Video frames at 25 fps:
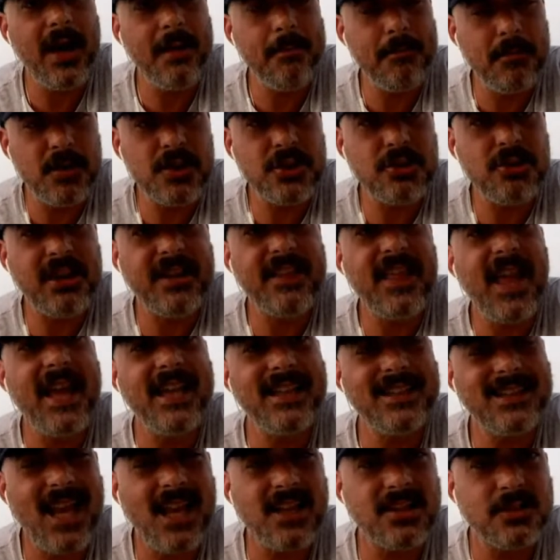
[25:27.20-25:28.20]
and Mudryk, that
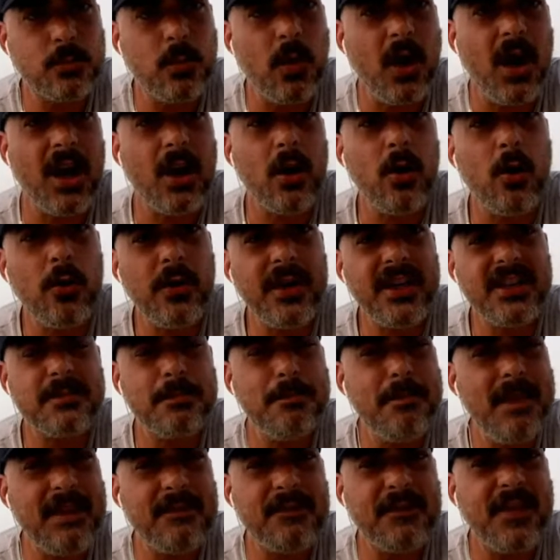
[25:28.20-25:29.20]
does work. All this
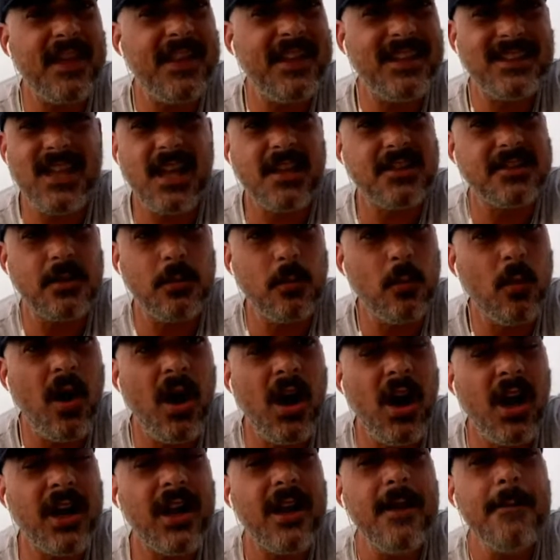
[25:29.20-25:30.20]
myth that it doesn't
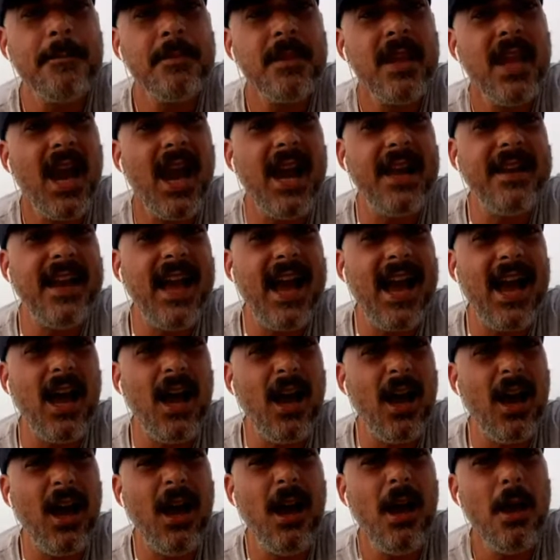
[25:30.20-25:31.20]
work and
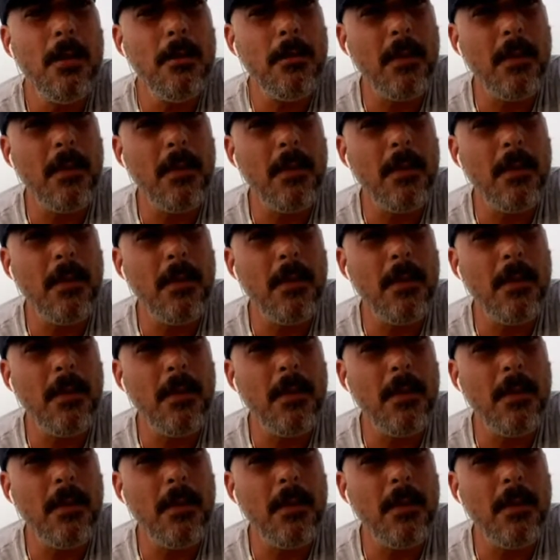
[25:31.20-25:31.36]
that